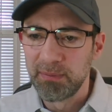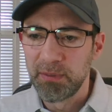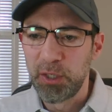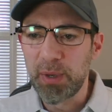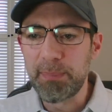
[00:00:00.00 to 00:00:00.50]

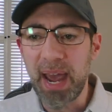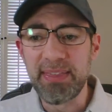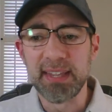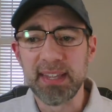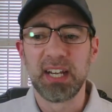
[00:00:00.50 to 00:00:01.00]
UiPath
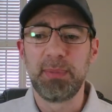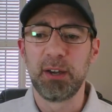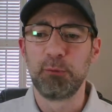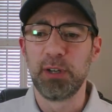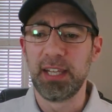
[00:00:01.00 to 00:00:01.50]
is going to be a
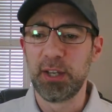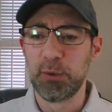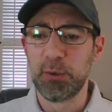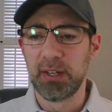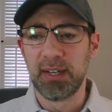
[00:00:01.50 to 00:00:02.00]
really good
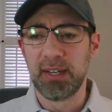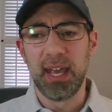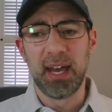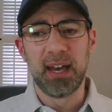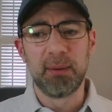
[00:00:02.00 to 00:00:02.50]
one.
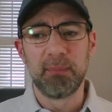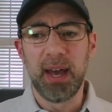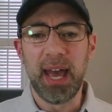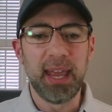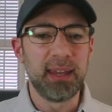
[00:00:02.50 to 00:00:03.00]

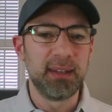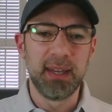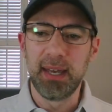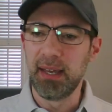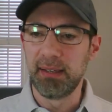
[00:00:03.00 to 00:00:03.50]

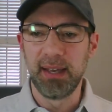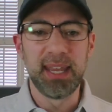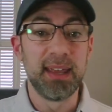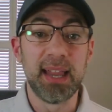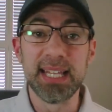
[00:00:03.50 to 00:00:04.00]

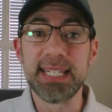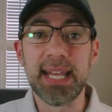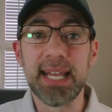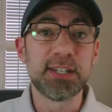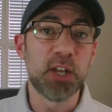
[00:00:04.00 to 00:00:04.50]
Again, I listed
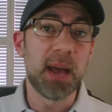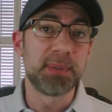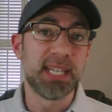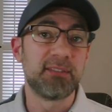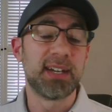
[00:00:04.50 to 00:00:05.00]
them as top
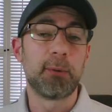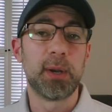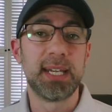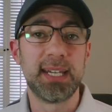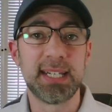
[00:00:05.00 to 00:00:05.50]
7. I
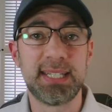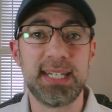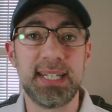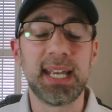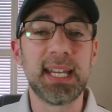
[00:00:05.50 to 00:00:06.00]
wanted to
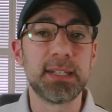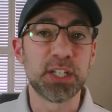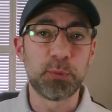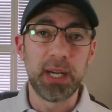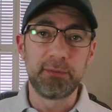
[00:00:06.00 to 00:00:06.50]
see, again,
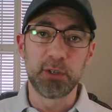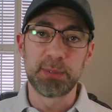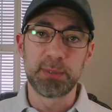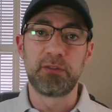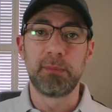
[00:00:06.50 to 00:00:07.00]
just waiting for some
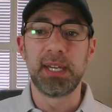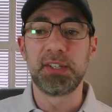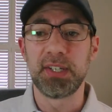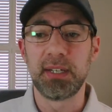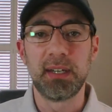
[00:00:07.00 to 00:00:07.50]
more
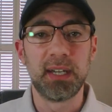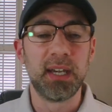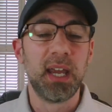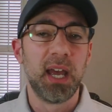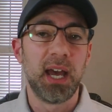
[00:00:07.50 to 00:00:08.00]
information, and
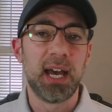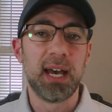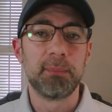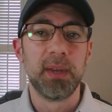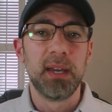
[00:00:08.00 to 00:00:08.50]

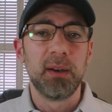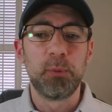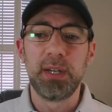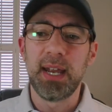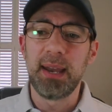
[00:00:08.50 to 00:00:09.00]

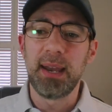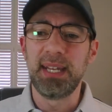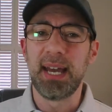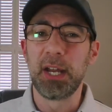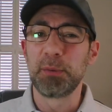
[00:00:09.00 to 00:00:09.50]
would not be
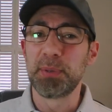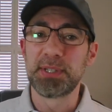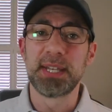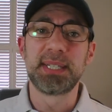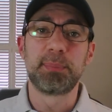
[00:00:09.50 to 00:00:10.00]

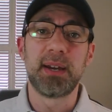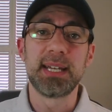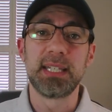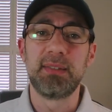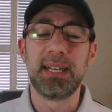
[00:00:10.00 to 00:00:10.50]
100%
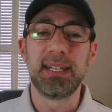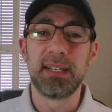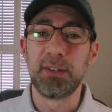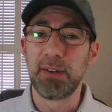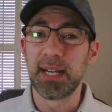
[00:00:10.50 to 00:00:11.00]
surprised if they did a
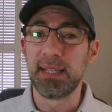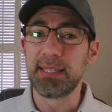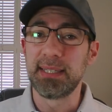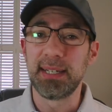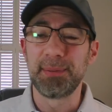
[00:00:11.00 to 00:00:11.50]
direct
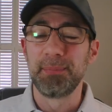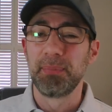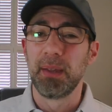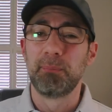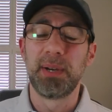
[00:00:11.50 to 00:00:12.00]
listing,
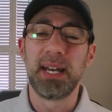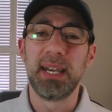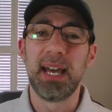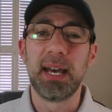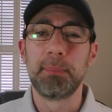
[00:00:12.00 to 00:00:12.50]
but
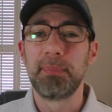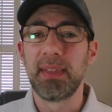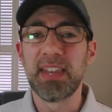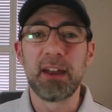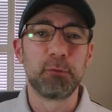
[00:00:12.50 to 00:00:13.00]

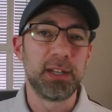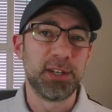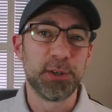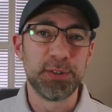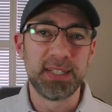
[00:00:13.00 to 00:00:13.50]
not really
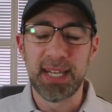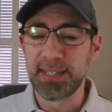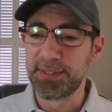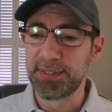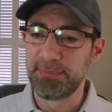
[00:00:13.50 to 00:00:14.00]
heard that
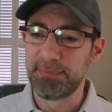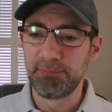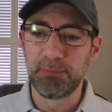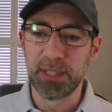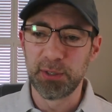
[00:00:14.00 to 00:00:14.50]
that's
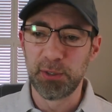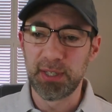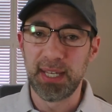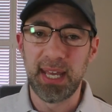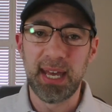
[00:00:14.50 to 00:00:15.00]
what they're
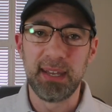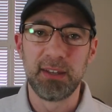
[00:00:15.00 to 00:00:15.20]
looking at.